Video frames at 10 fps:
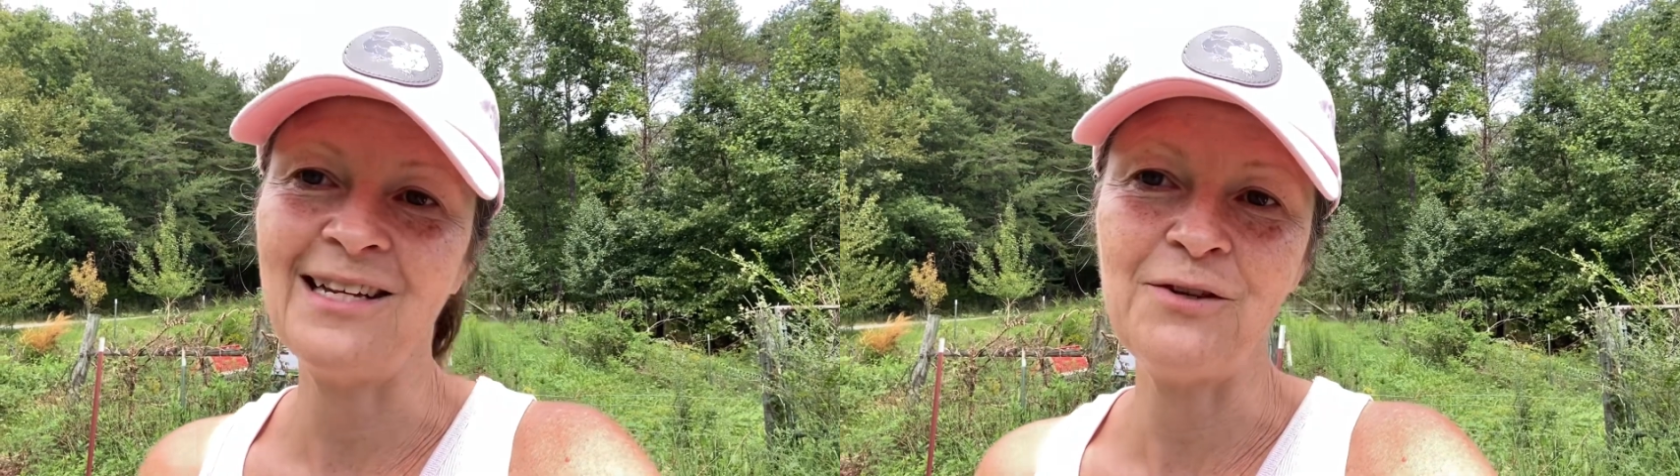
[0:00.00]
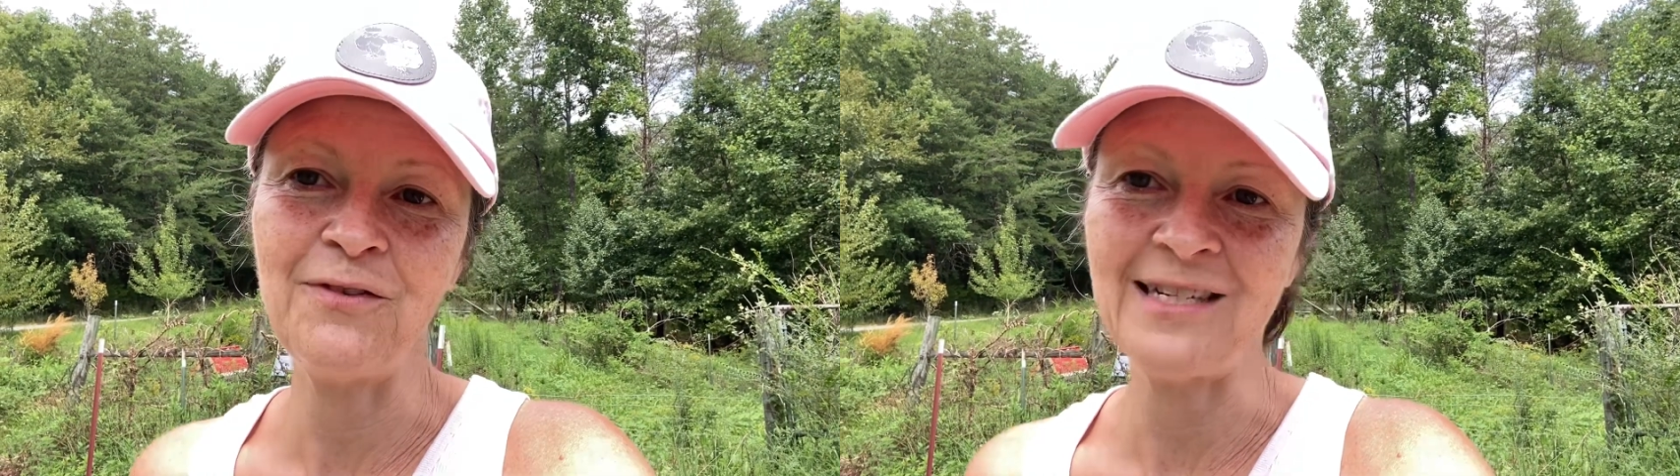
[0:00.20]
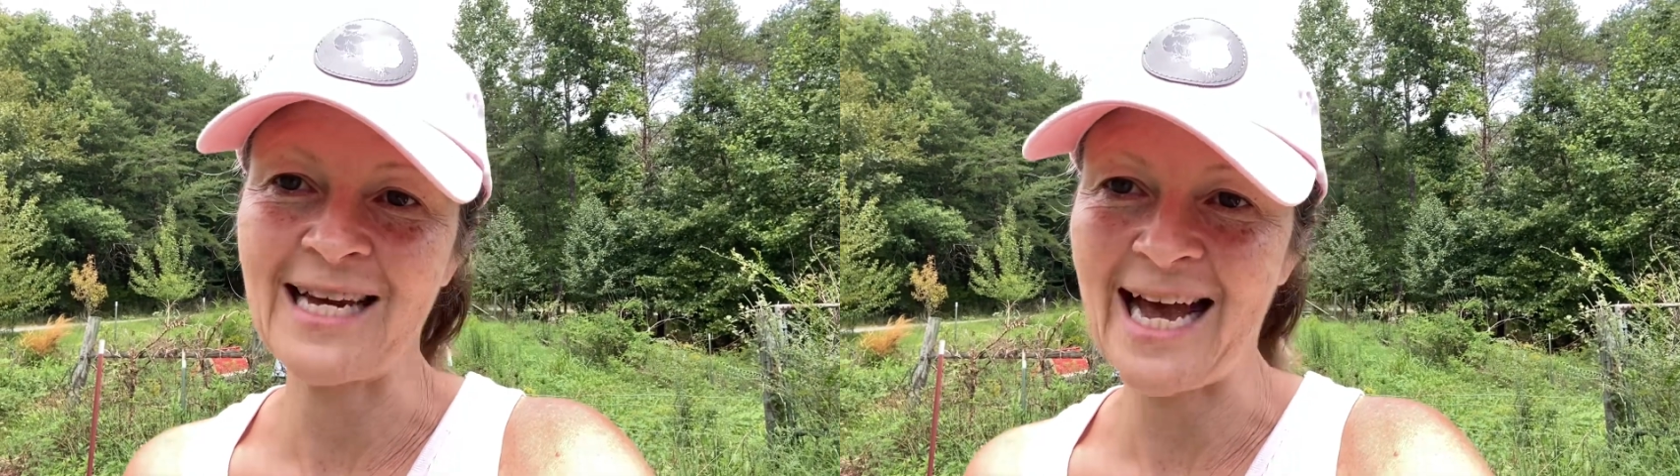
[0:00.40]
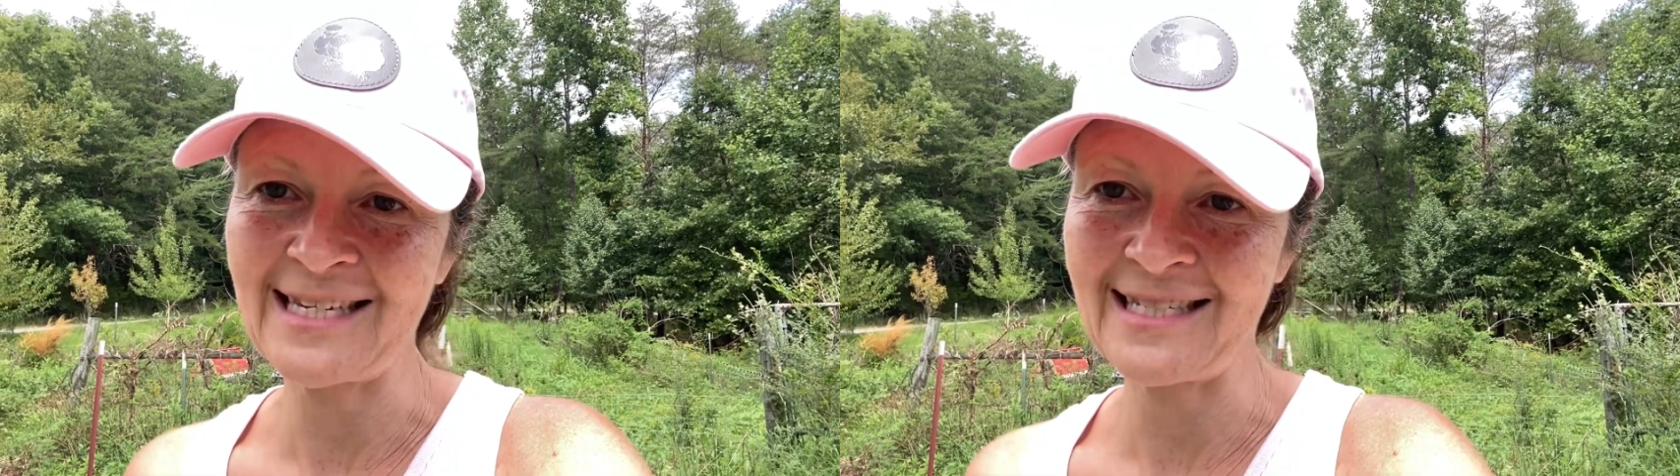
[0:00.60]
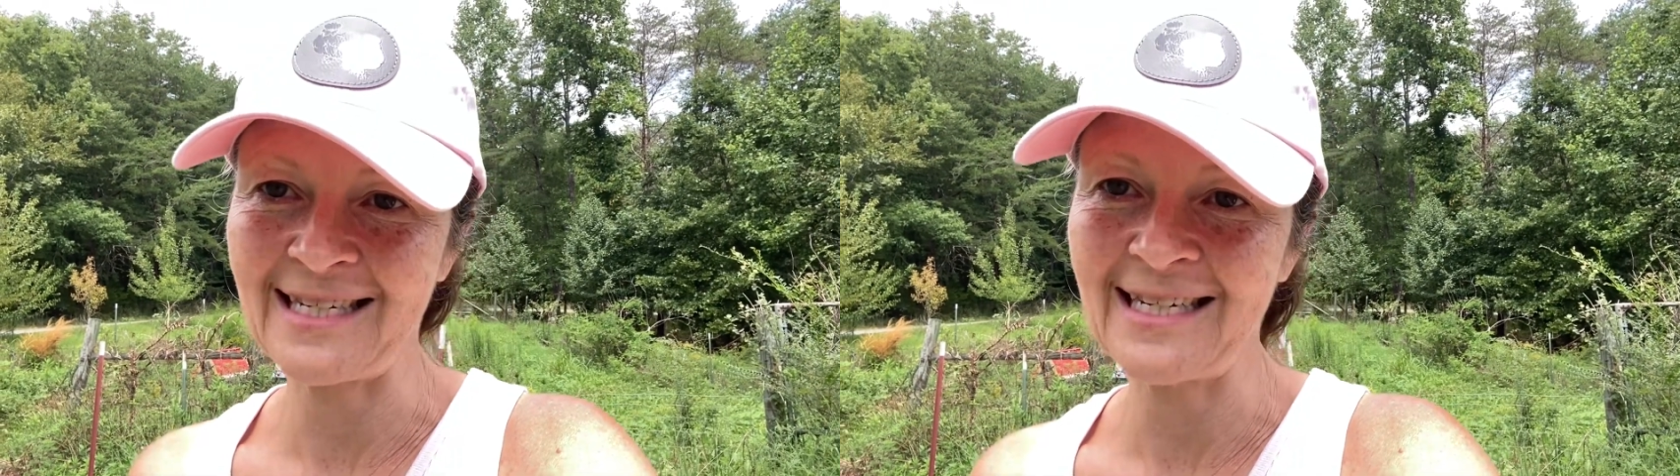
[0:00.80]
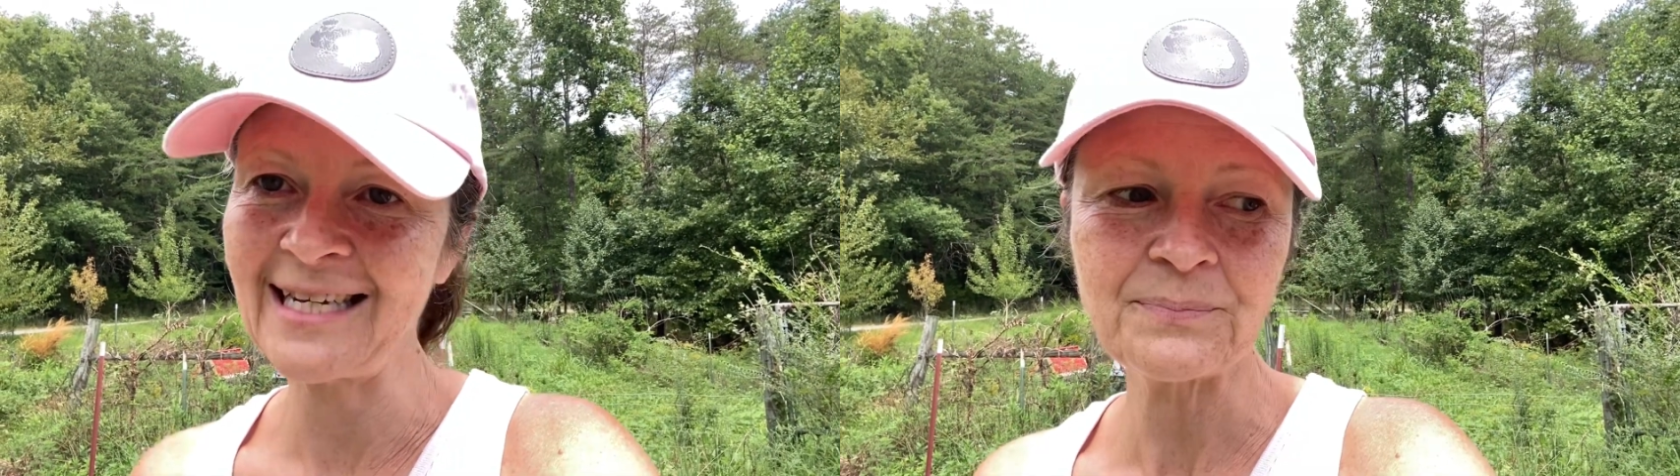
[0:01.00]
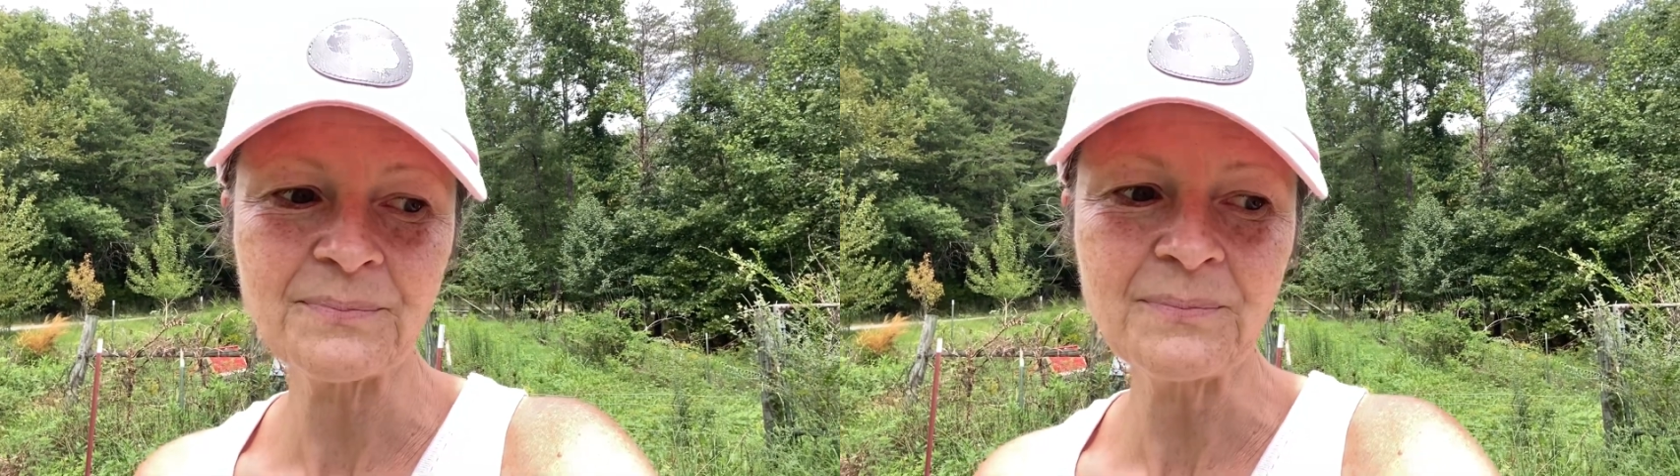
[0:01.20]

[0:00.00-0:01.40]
they do fantastic